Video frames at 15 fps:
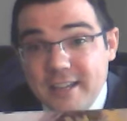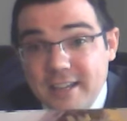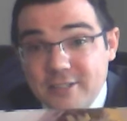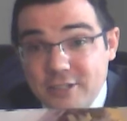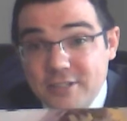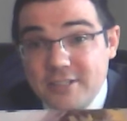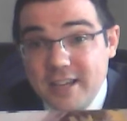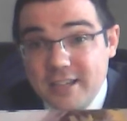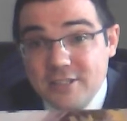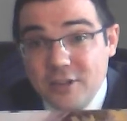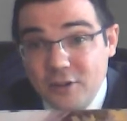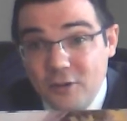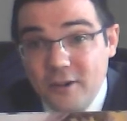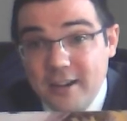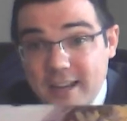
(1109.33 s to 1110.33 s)
just as the
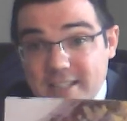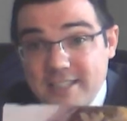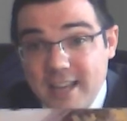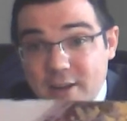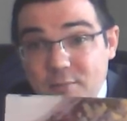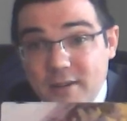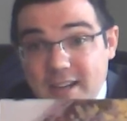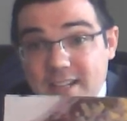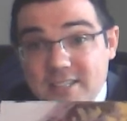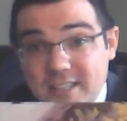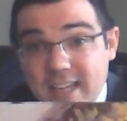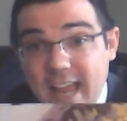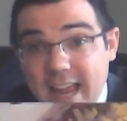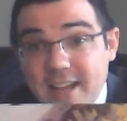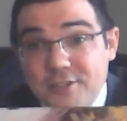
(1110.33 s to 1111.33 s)
Lord had said, but as
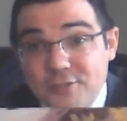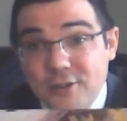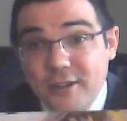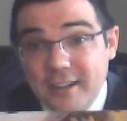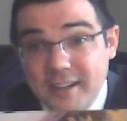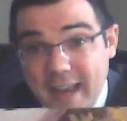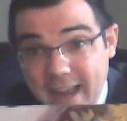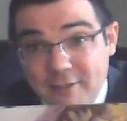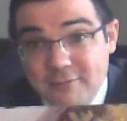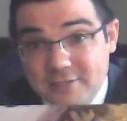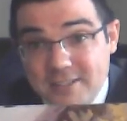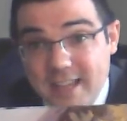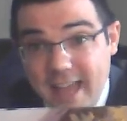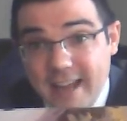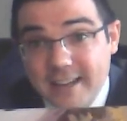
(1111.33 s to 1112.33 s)
the angel announced
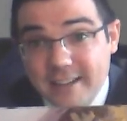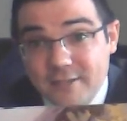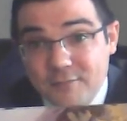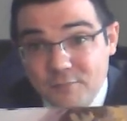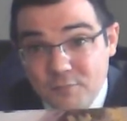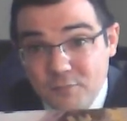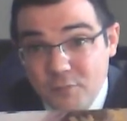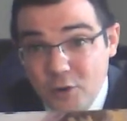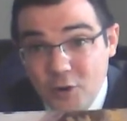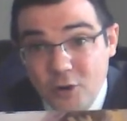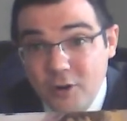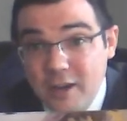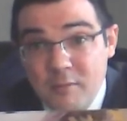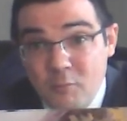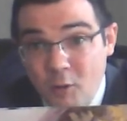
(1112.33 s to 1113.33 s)
that
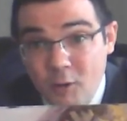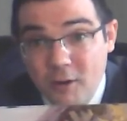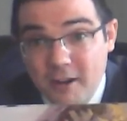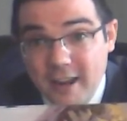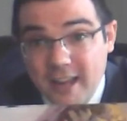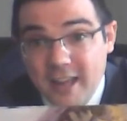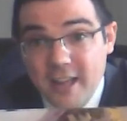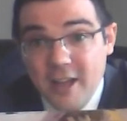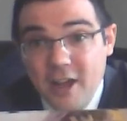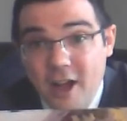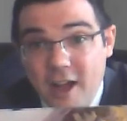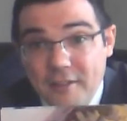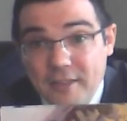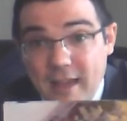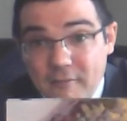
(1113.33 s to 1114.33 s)
early morning
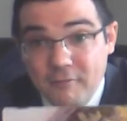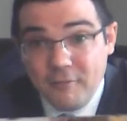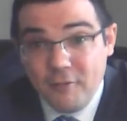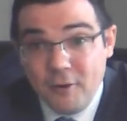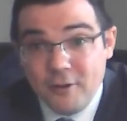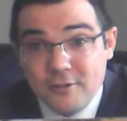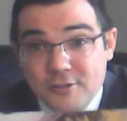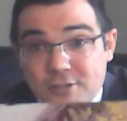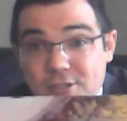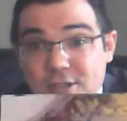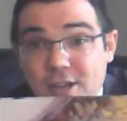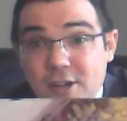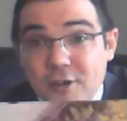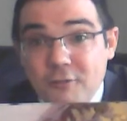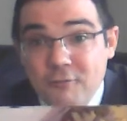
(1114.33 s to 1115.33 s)
on that first
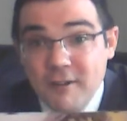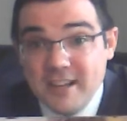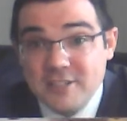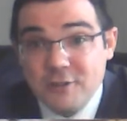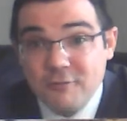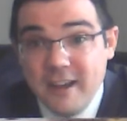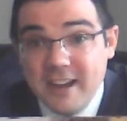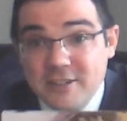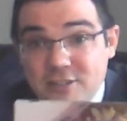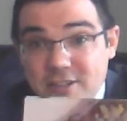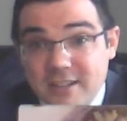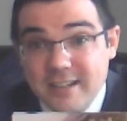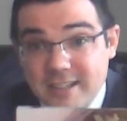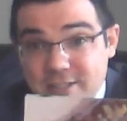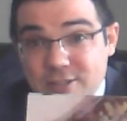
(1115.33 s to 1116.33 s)
resurrection
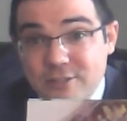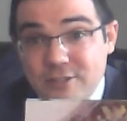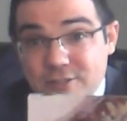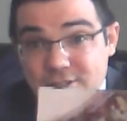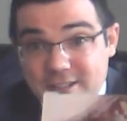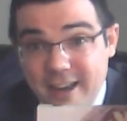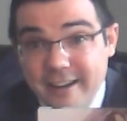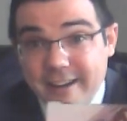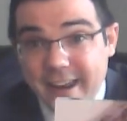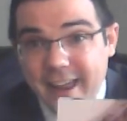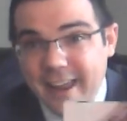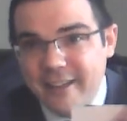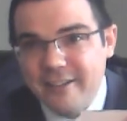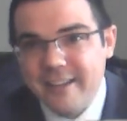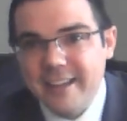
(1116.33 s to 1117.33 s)
Easter Sunday.
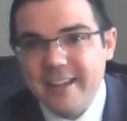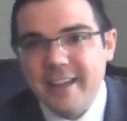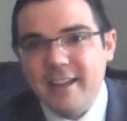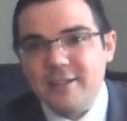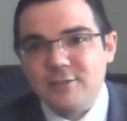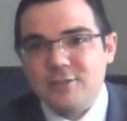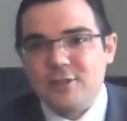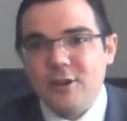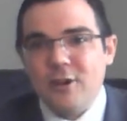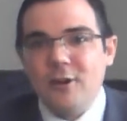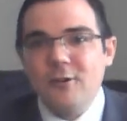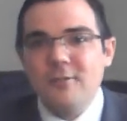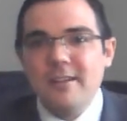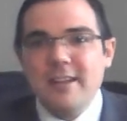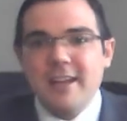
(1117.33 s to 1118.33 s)
And
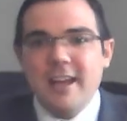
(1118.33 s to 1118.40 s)
so